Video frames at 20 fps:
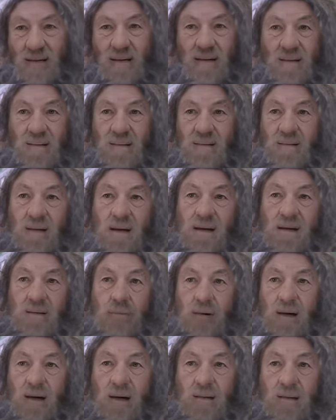This
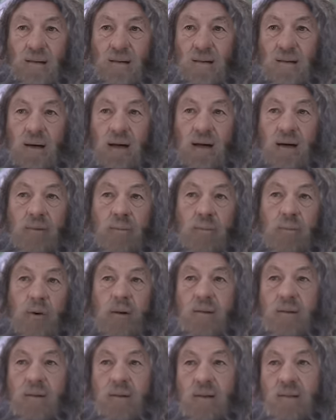Halbrand is like a
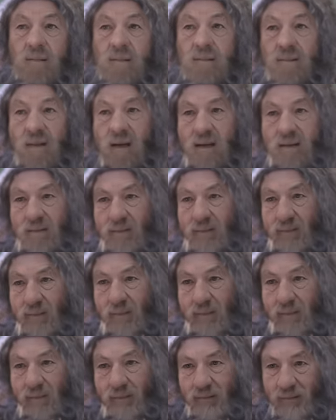modern-day
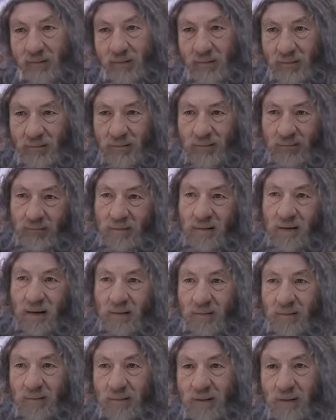Santa, giving
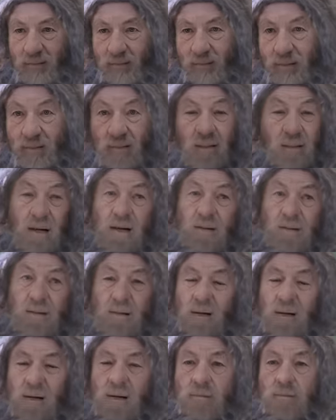out gifts. And Santa
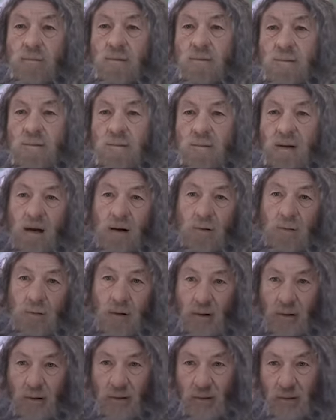can't be
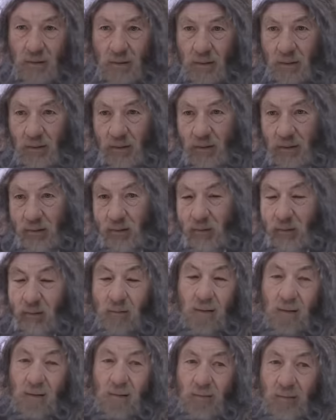Sauron.
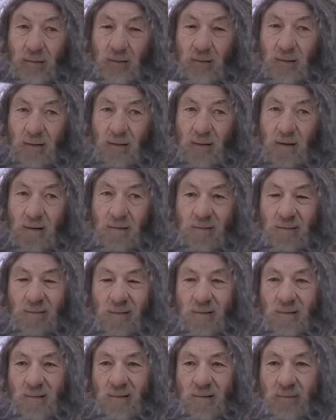Looks like you've got the cash
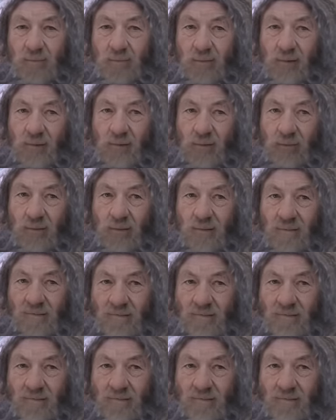thrown up, Boromir.